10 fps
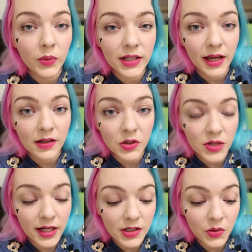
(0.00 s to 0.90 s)
When you get a new
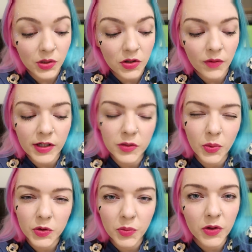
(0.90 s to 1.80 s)
tattoo, you're not really
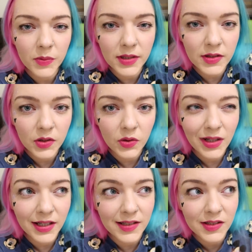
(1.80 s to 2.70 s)
supposed to put them in the sun,
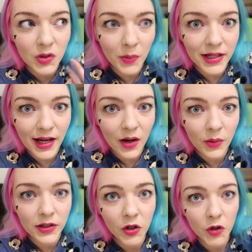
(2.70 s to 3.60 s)
and it's summer
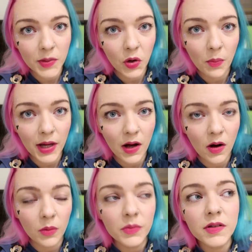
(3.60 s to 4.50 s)
now, and they're going to be on my
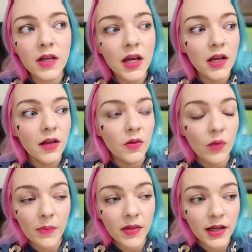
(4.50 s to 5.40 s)
arms.
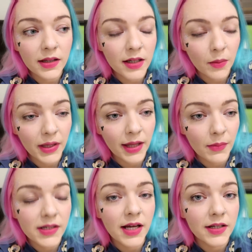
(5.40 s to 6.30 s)
So I'm thinking that I might
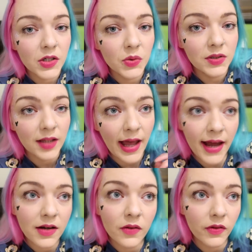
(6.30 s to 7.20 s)
get my tattoos at
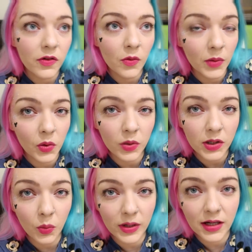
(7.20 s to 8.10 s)
the end of the summer going
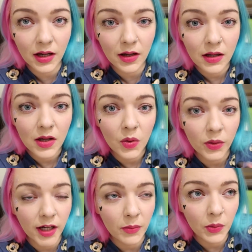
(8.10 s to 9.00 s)
into winter,
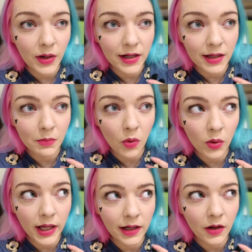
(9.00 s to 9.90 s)
when I'll be wearing like
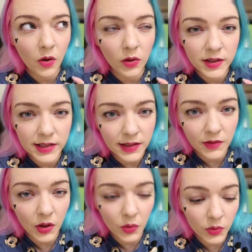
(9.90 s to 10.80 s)
more like longer
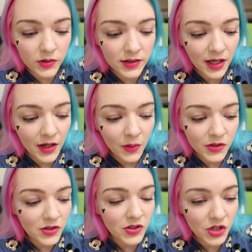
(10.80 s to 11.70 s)
sleeve clothes,
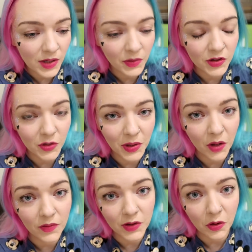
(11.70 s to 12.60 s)
which is a shame because they'll be
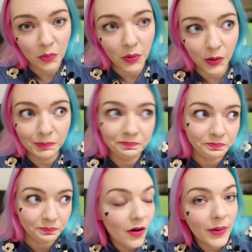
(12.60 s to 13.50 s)
covered up, but...
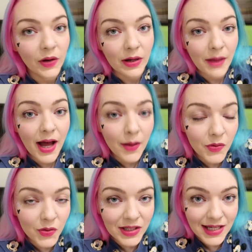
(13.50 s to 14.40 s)
Oh my god, I'm
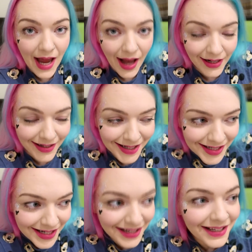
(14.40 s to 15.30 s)
absolutely
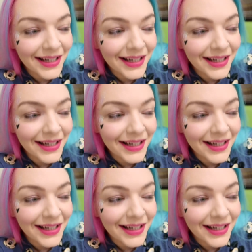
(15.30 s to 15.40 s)
knackered.